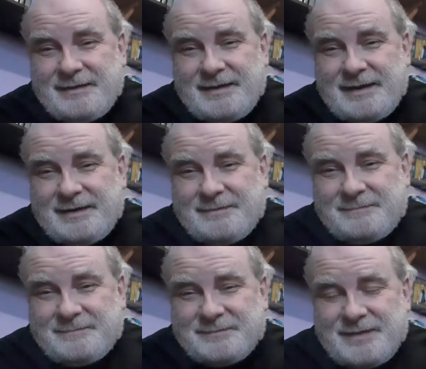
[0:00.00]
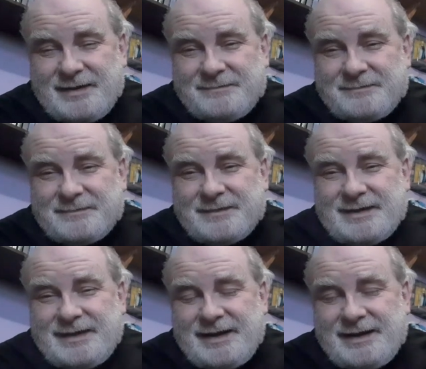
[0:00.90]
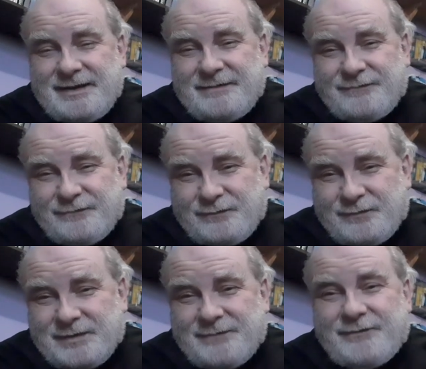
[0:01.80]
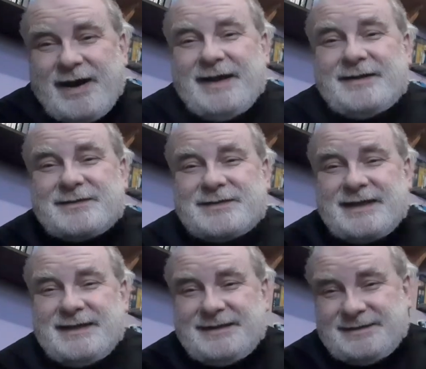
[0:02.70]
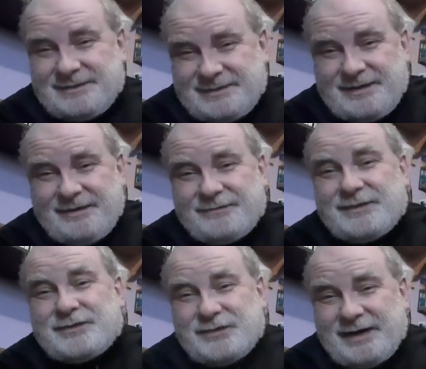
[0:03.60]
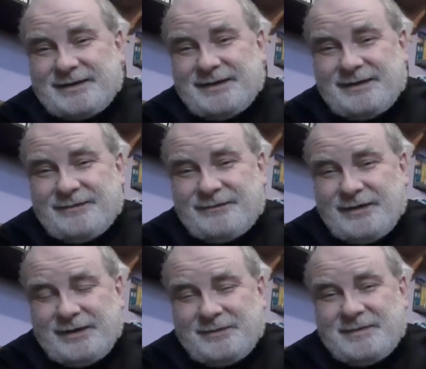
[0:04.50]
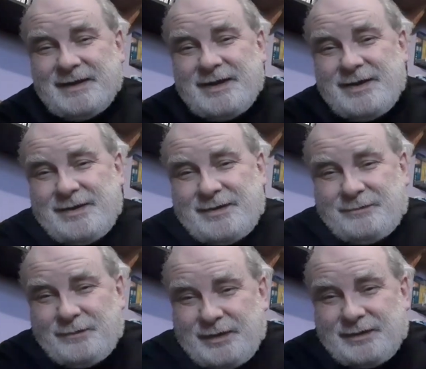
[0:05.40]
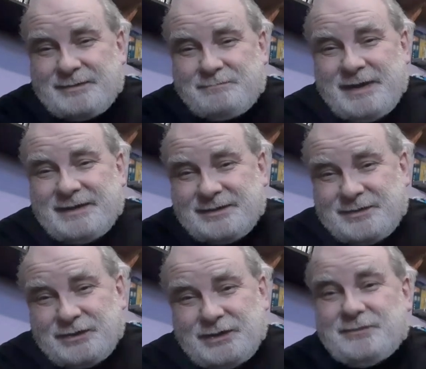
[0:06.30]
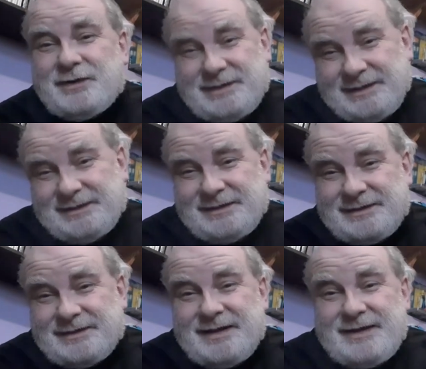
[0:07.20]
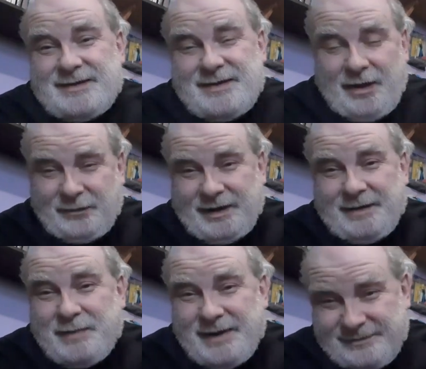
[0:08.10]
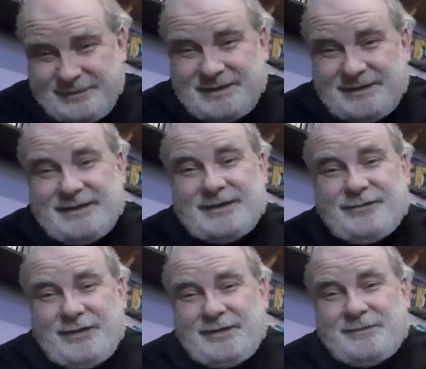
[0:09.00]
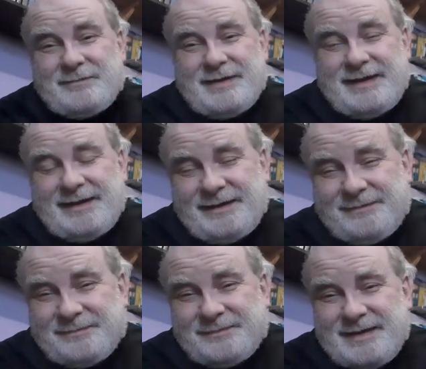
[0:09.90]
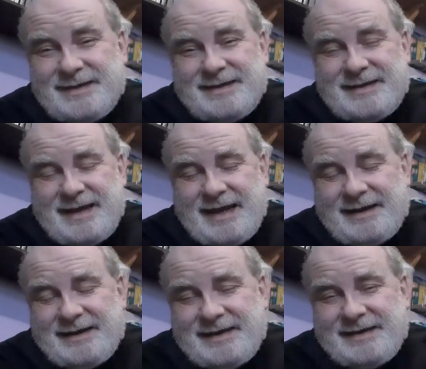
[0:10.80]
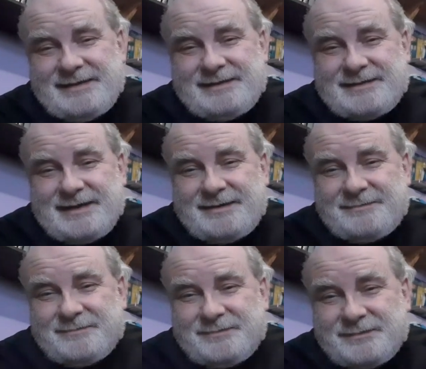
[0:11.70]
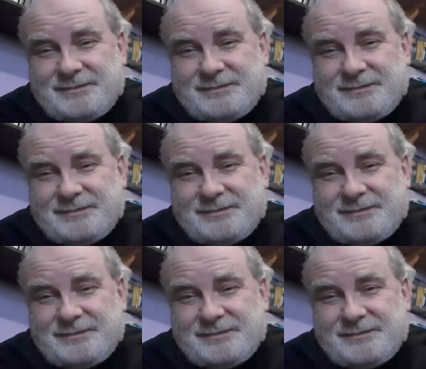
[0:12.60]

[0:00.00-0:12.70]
of the final scenes of the Dracula film with Peter Cushing, which is his only appearance in this film. It's the